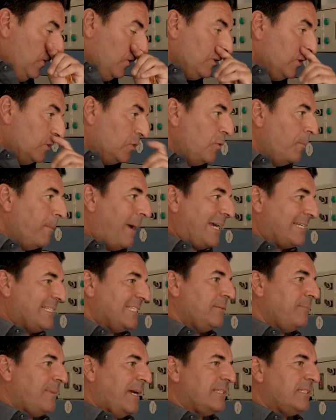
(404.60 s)
order to
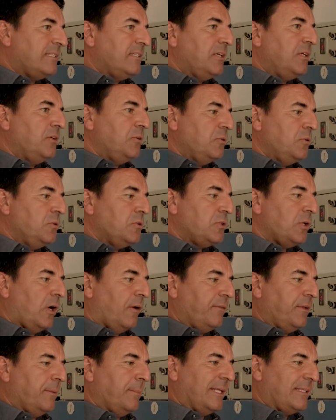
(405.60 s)
maximize the use
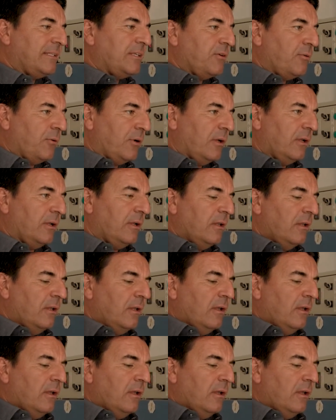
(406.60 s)
of the material,